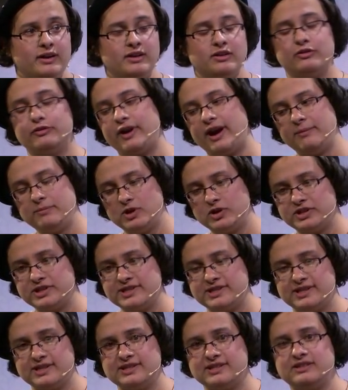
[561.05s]
Grab your
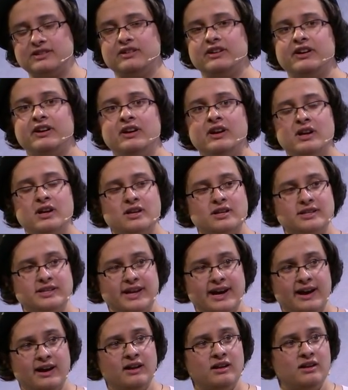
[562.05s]
sister,
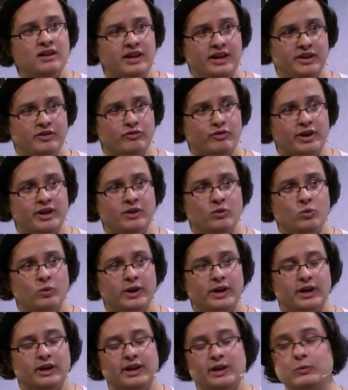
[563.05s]
yell, and run
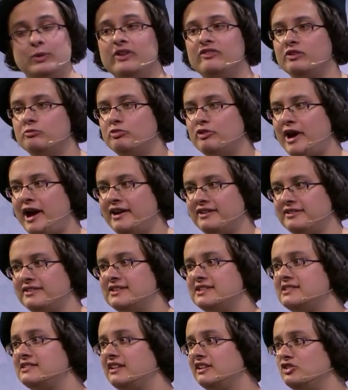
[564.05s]
away. And we even
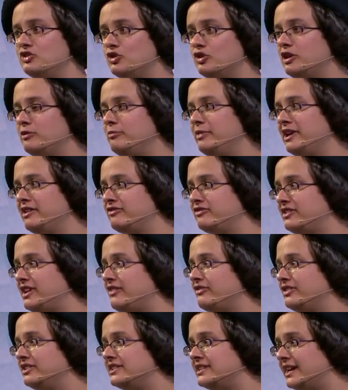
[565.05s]
practiced. I took a big
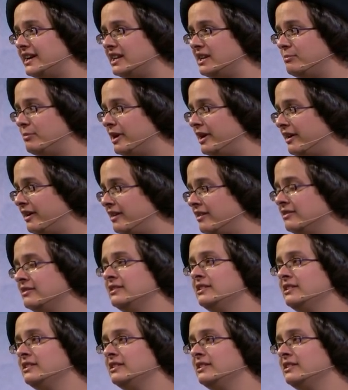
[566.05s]
fluffy teddy bear